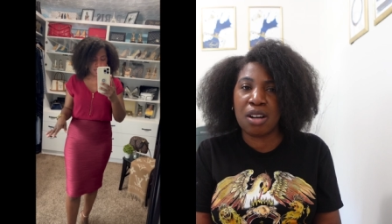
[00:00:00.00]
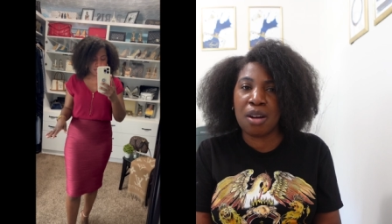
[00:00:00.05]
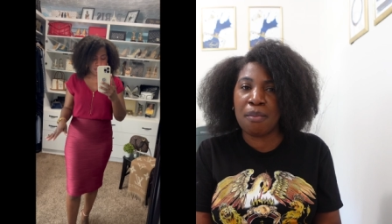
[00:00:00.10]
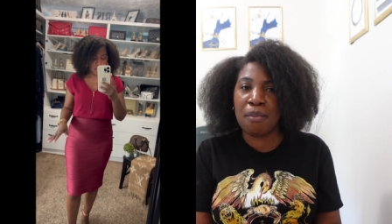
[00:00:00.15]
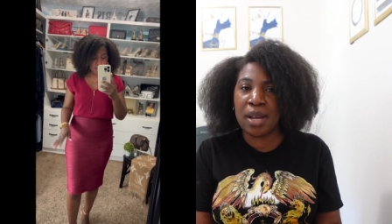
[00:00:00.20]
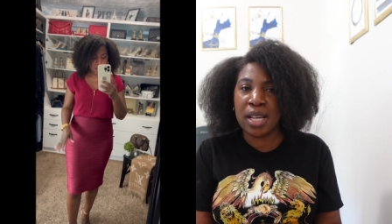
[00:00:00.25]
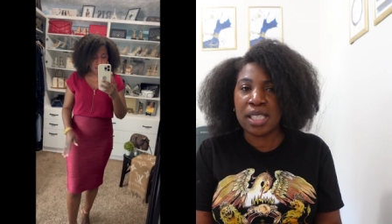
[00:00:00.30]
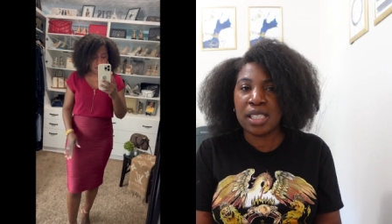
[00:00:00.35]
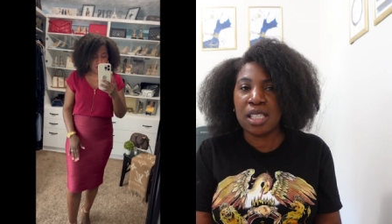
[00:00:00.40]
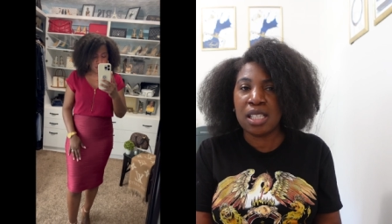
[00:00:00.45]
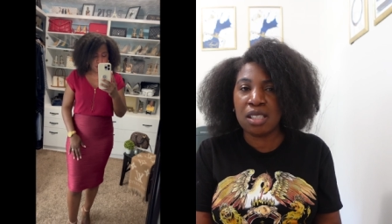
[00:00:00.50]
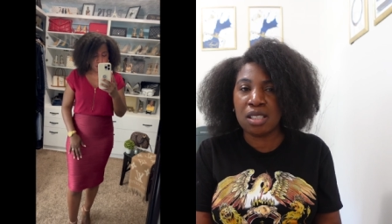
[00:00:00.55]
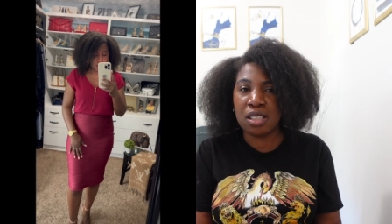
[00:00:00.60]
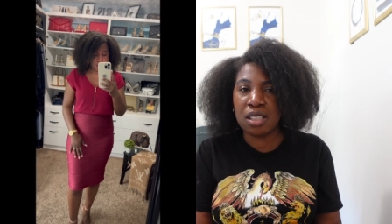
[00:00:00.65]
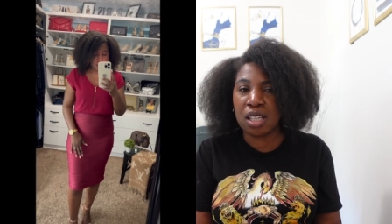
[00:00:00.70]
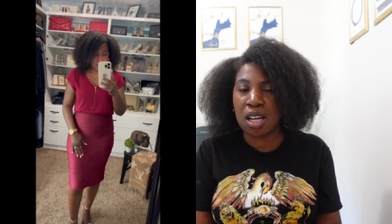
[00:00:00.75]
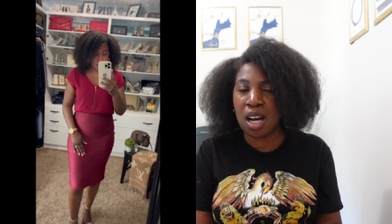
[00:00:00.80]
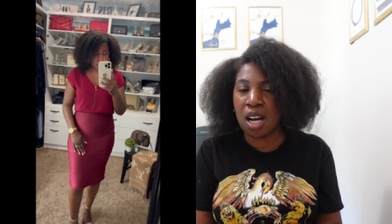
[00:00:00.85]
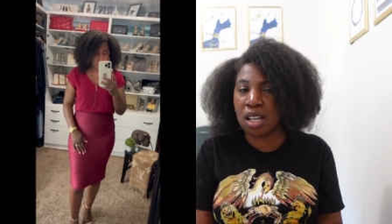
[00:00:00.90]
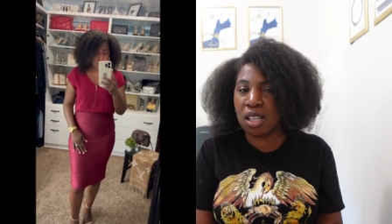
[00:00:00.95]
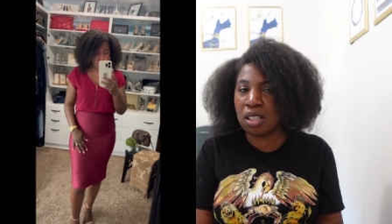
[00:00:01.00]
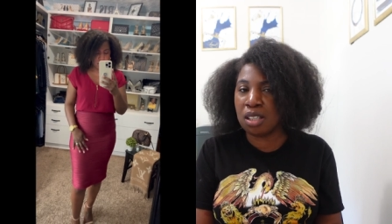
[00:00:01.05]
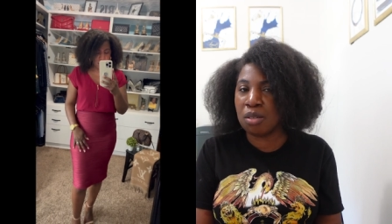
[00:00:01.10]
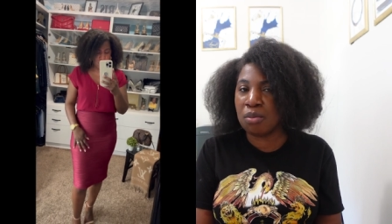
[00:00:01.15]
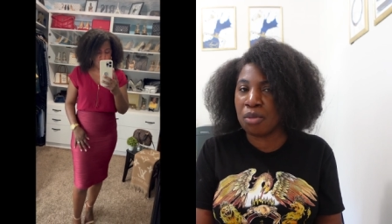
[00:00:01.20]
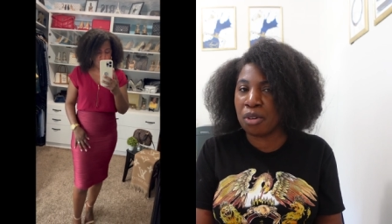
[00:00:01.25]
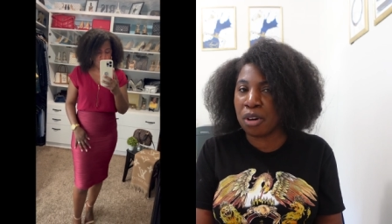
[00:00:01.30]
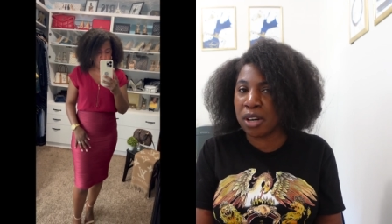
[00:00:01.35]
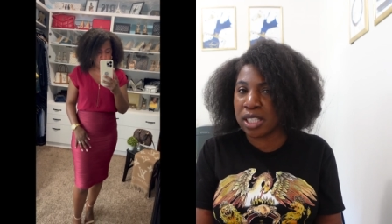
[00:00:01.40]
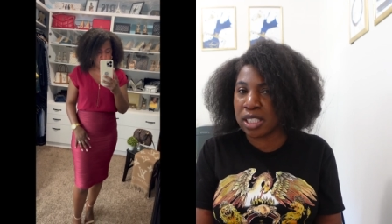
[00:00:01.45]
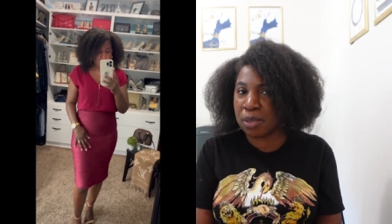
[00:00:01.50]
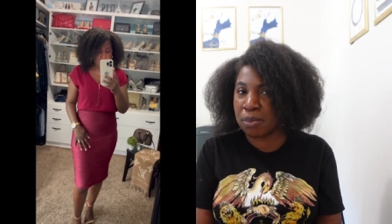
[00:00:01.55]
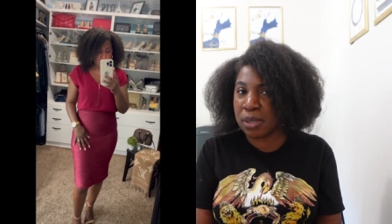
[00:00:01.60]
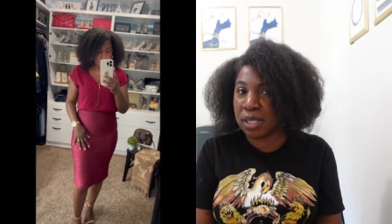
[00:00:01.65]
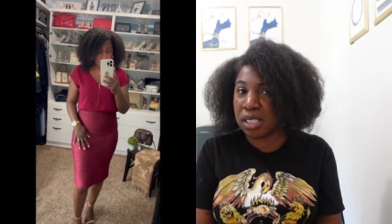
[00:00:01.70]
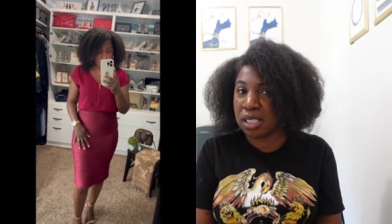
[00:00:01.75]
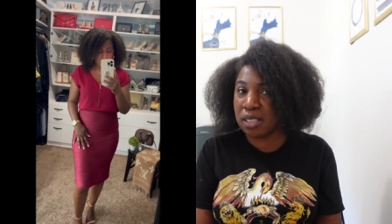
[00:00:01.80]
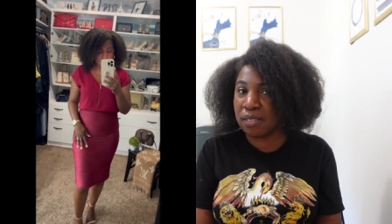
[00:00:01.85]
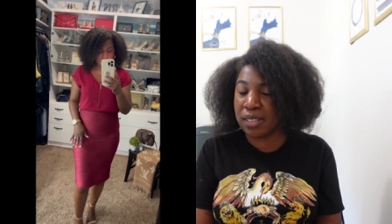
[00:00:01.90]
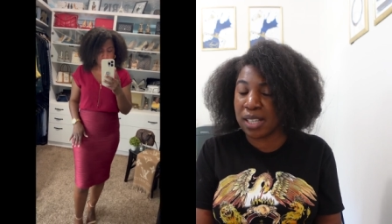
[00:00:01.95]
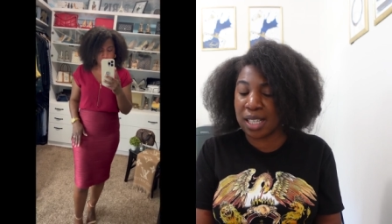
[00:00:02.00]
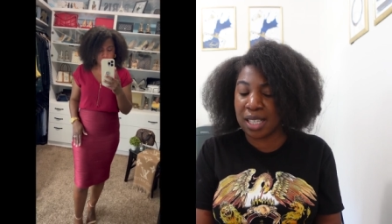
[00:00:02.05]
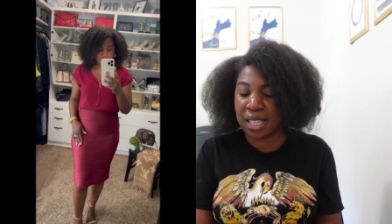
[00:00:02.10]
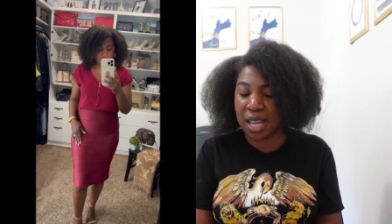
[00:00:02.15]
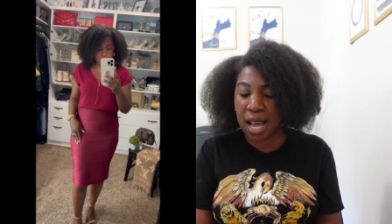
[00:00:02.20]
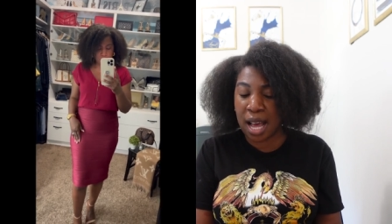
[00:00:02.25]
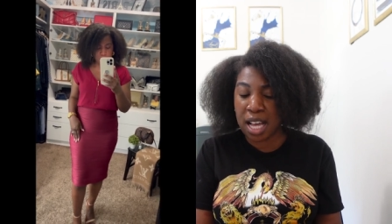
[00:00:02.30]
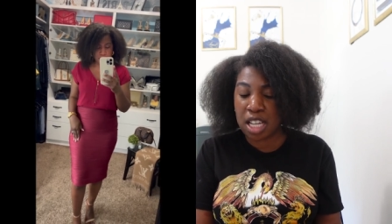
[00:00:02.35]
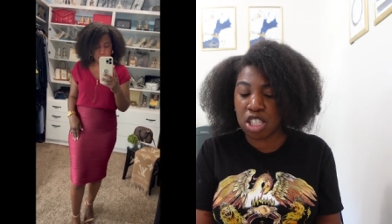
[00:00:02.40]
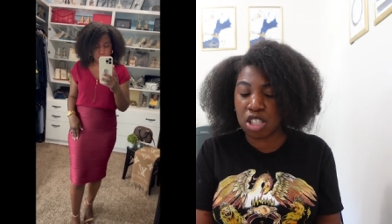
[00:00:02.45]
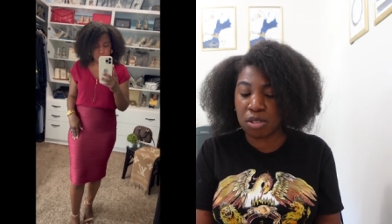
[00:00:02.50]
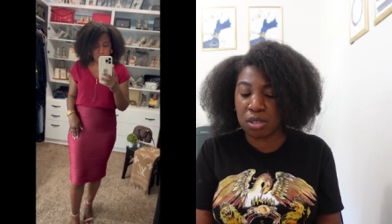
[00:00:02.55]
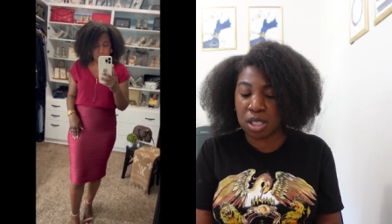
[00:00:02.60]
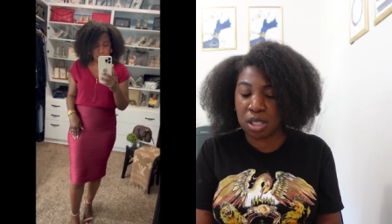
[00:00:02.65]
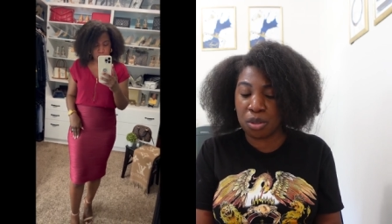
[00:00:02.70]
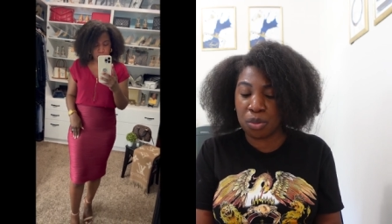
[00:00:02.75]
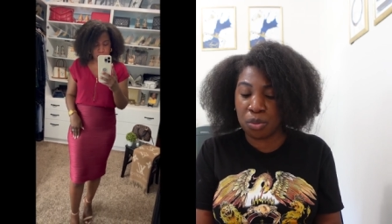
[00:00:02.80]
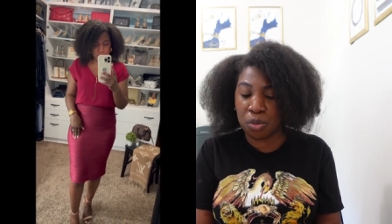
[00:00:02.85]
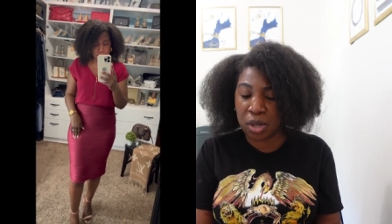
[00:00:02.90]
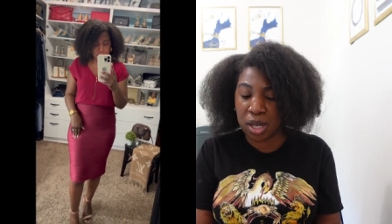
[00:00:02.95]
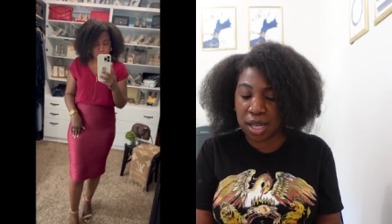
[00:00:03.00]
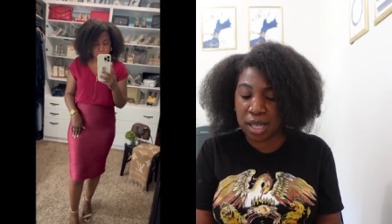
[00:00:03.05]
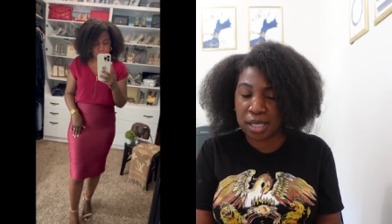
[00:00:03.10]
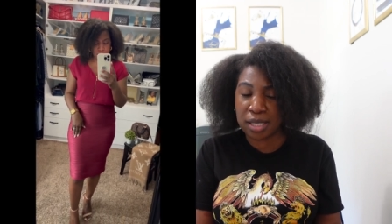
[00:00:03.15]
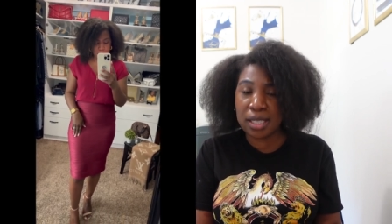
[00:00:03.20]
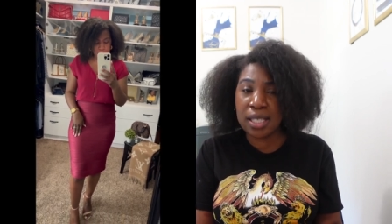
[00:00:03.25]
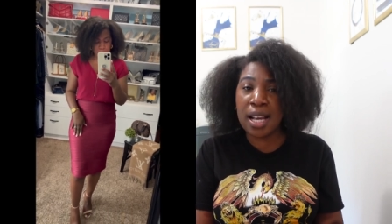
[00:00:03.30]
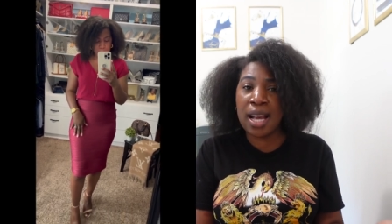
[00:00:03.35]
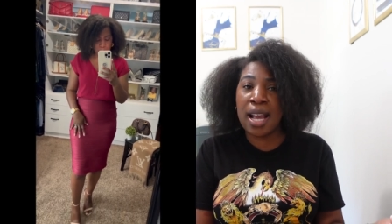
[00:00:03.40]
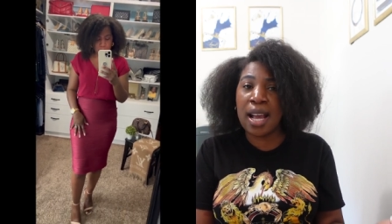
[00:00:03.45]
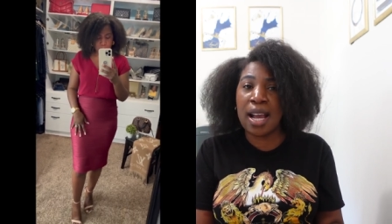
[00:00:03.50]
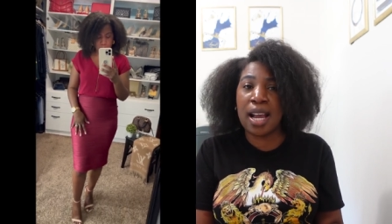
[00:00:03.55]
it makes it look a little more expensive than it actually was.